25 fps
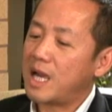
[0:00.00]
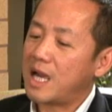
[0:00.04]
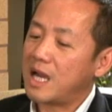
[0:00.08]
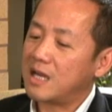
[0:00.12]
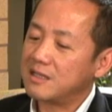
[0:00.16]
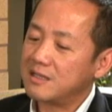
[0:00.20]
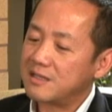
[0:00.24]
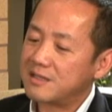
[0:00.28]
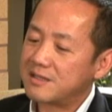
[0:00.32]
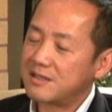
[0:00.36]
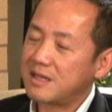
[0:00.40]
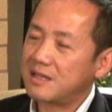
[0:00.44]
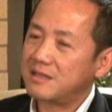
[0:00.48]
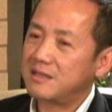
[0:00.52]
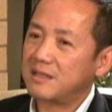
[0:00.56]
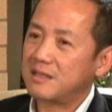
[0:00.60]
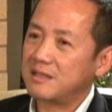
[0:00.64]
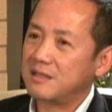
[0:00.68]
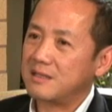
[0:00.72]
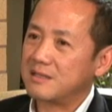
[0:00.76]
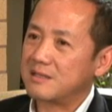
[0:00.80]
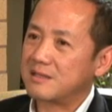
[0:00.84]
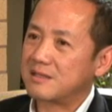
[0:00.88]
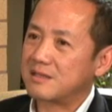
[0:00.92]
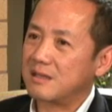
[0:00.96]
my understanding
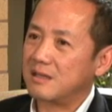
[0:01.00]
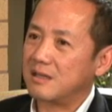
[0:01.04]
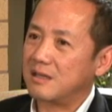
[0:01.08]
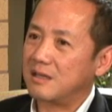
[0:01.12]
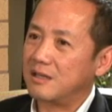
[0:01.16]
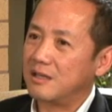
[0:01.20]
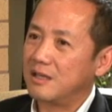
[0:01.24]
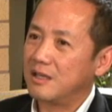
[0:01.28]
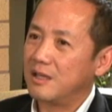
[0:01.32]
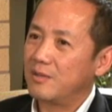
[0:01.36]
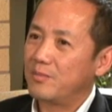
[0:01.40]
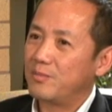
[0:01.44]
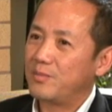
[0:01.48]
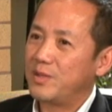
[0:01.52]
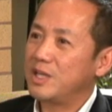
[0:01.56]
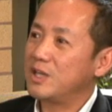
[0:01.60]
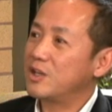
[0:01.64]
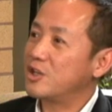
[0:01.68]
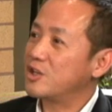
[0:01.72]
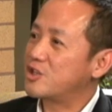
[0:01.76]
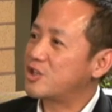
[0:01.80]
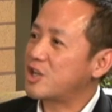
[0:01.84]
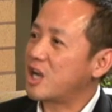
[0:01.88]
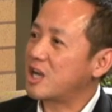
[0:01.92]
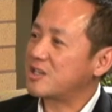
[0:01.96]
is being
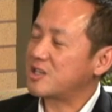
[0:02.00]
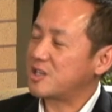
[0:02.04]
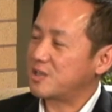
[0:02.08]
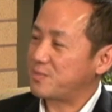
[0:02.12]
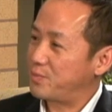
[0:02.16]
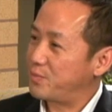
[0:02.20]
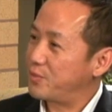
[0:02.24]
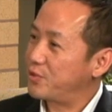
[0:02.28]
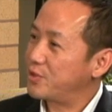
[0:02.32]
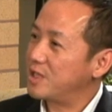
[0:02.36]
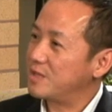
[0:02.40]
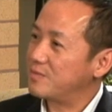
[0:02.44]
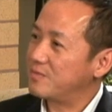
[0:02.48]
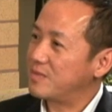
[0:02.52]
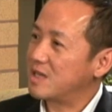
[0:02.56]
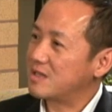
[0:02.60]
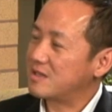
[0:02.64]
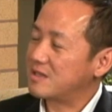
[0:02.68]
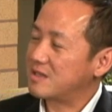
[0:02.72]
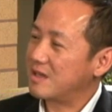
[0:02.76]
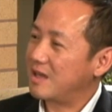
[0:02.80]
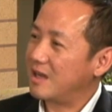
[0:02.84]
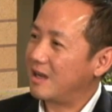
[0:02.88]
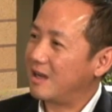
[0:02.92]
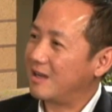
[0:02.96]
a judge pretty
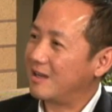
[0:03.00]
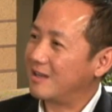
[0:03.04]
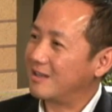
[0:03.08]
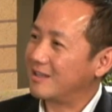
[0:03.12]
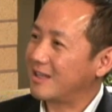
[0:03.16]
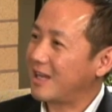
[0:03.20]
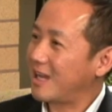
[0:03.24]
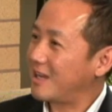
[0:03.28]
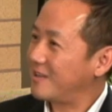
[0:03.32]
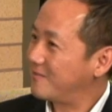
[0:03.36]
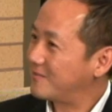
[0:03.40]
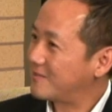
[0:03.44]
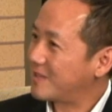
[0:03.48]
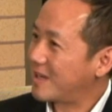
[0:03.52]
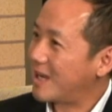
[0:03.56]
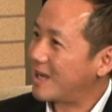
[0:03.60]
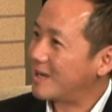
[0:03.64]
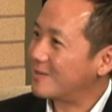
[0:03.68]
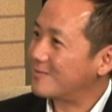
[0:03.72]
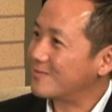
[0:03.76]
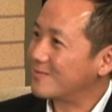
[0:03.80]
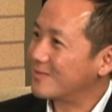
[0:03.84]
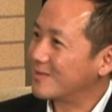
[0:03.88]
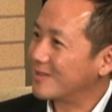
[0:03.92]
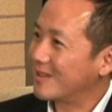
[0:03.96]
much a
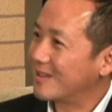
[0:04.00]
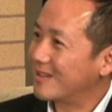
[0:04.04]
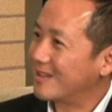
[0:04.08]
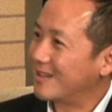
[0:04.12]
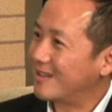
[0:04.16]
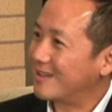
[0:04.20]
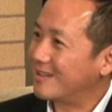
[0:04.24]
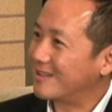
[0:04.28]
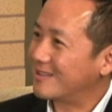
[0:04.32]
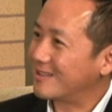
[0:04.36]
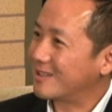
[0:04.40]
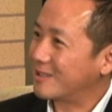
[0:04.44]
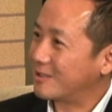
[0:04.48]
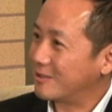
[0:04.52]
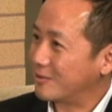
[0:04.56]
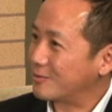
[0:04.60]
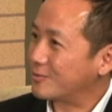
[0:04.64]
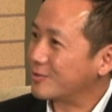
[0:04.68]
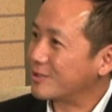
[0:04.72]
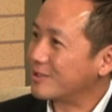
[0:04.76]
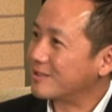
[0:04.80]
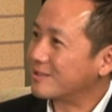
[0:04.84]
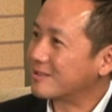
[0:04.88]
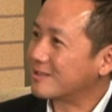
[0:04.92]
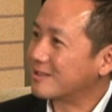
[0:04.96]
lifetime
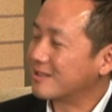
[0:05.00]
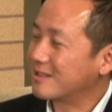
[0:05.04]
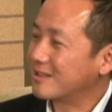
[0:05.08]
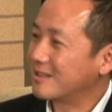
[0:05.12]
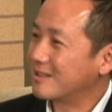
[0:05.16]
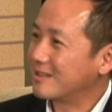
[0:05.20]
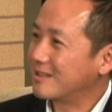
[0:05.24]
career.